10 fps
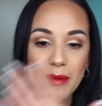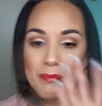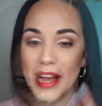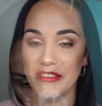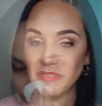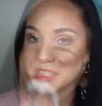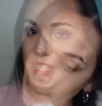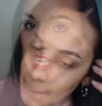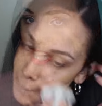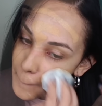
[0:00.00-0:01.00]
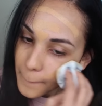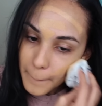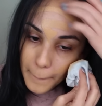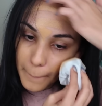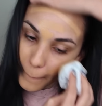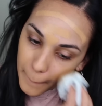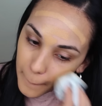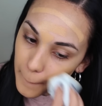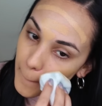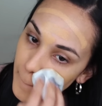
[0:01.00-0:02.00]
my face that I have going on right
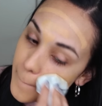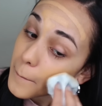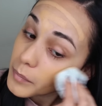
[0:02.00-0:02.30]
now.